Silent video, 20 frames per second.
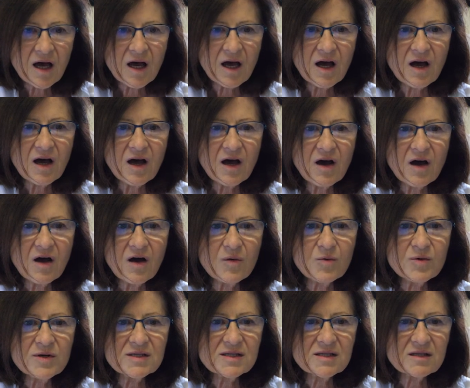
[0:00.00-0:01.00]

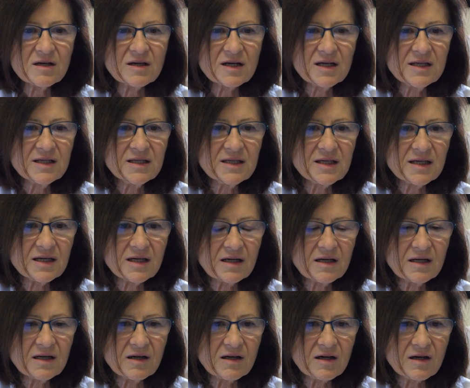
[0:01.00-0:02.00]
with a
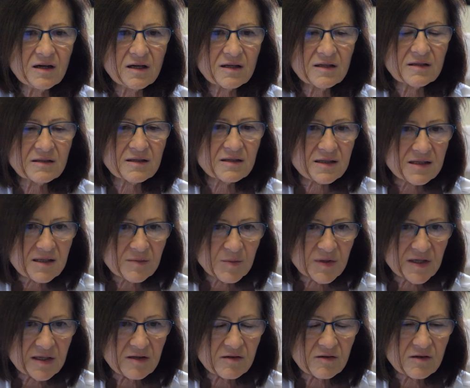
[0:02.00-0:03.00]
clinical,
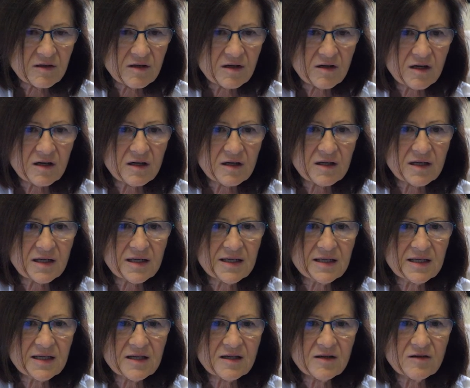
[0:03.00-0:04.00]
typical
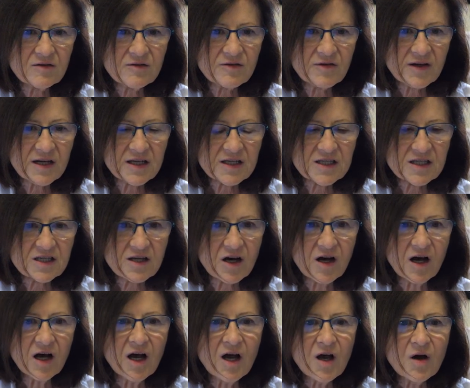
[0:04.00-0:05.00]
clinical
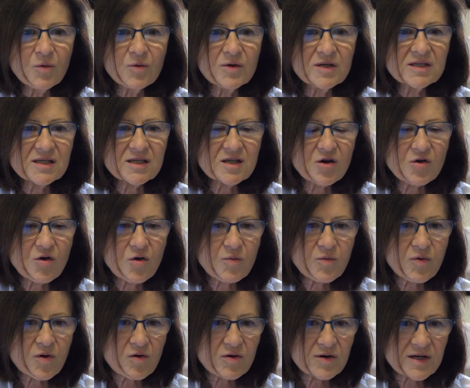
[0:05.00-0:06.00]
feature, with slow
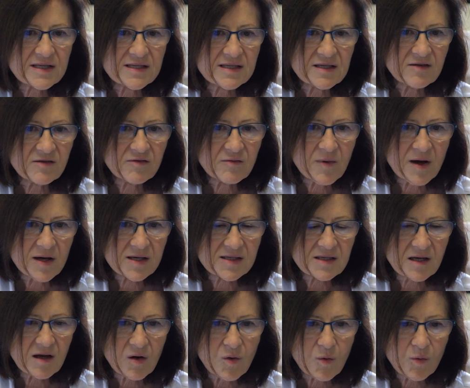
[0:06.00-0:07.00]
progressive
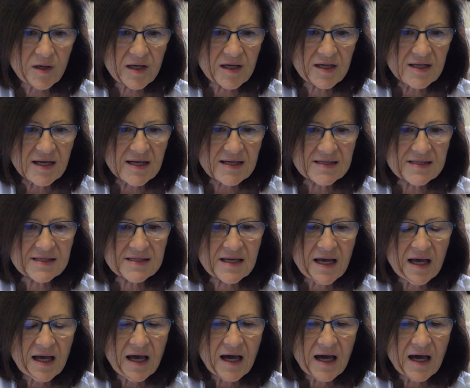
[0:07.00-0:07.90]
muscle weakness.